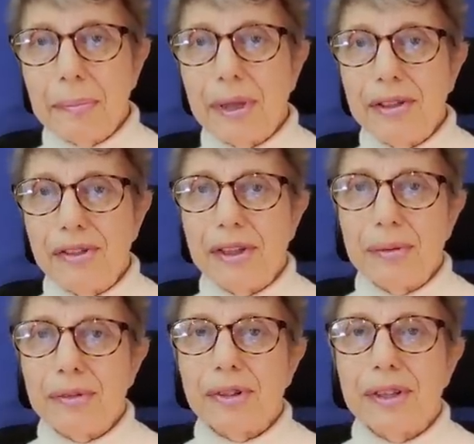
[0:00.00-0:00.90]
PC
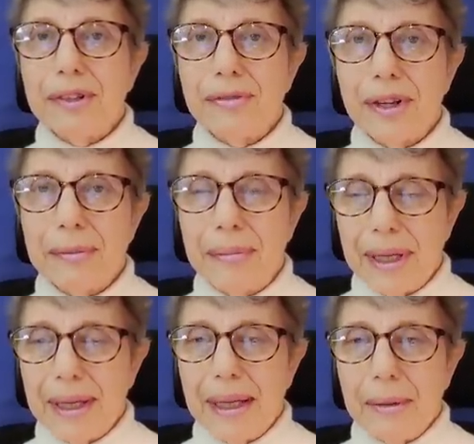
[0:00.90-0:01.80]
Outen if I'm
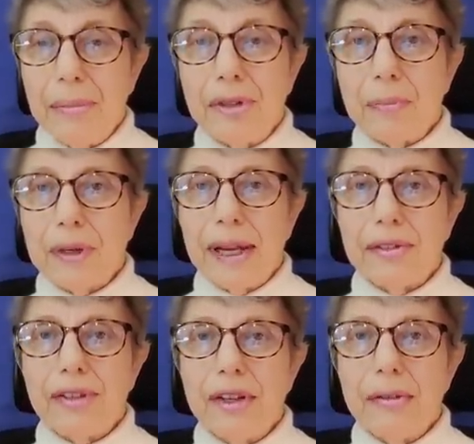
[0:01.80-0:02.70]

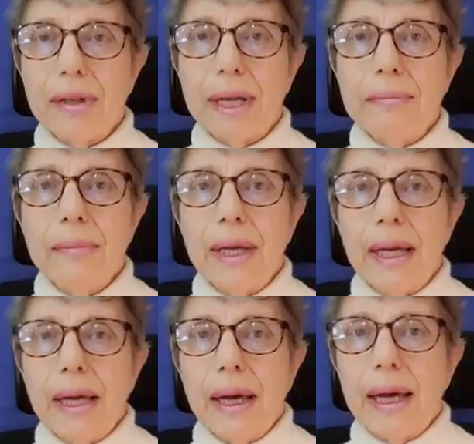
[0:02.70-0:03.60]
mispronouncing your name,
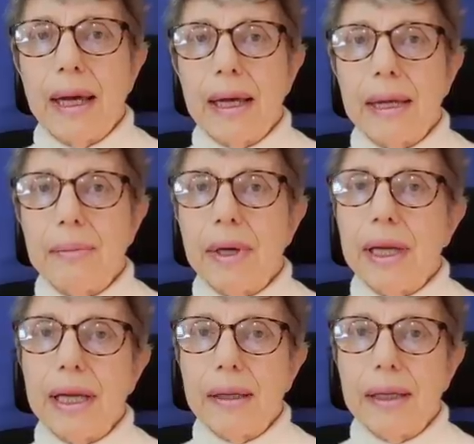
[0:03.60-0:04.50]
uh,
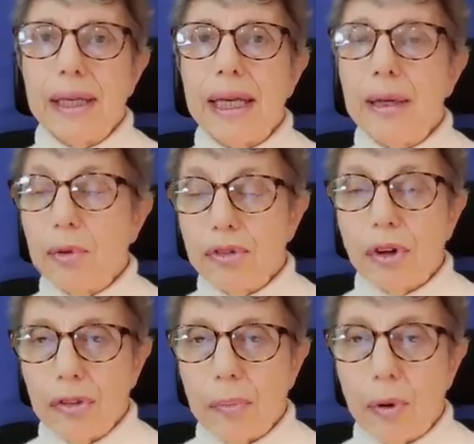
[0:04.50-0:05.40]
he was
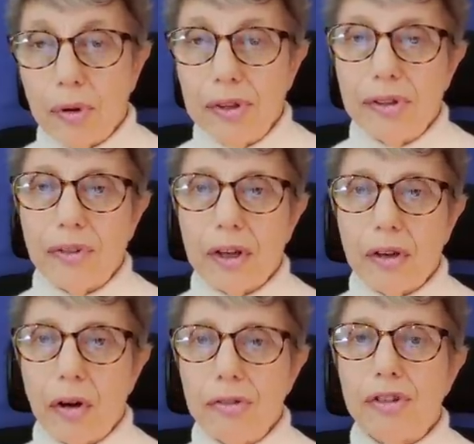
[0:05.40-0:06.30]
on the point of
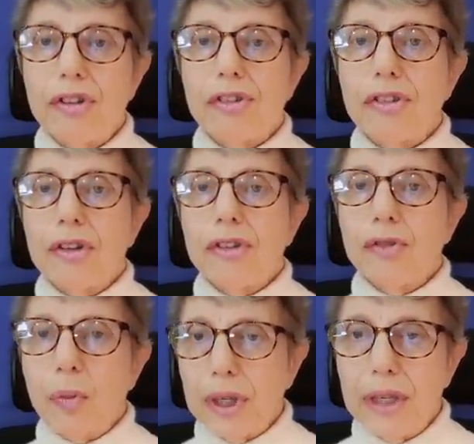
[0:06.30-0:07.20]

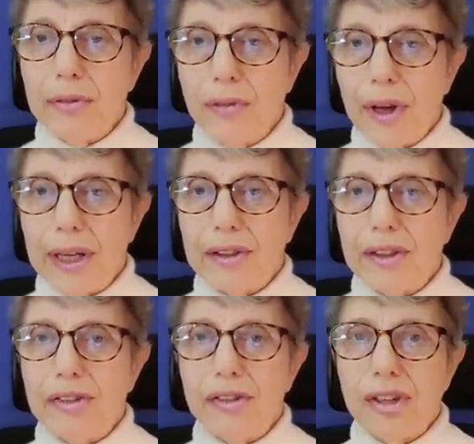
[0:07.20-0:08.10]
unconsciousness when he fired
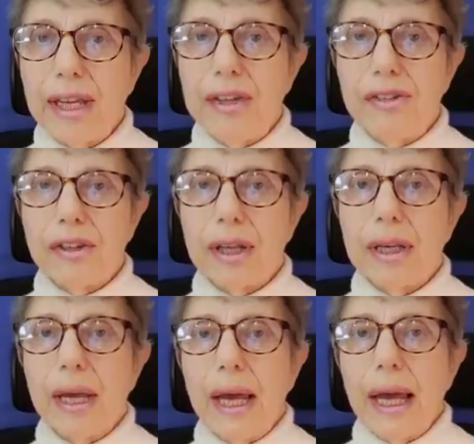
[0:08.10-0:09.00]
his taser
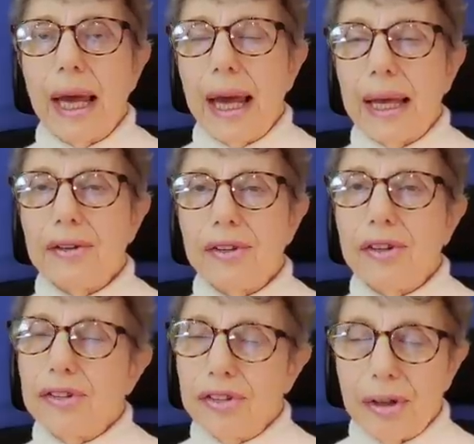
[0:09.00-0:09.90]
and
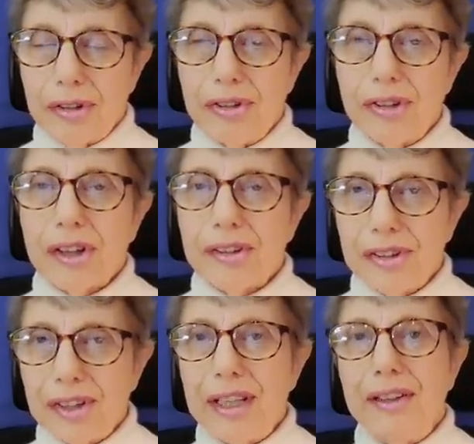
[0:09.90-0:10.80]

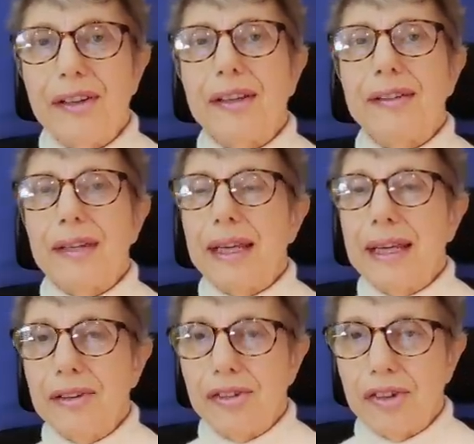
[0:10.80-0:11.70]
succeeded
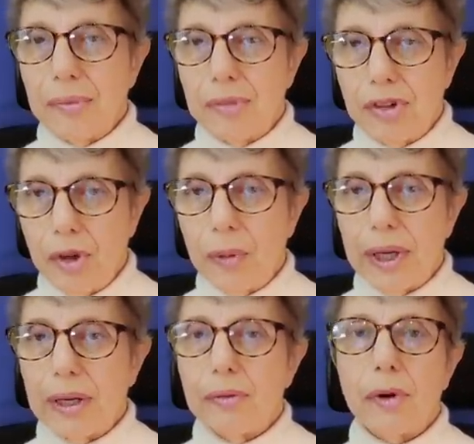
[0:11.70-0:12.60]
in
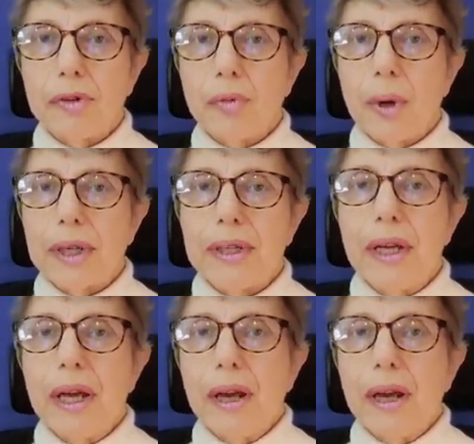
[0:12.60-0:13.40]
subduing Rodwan.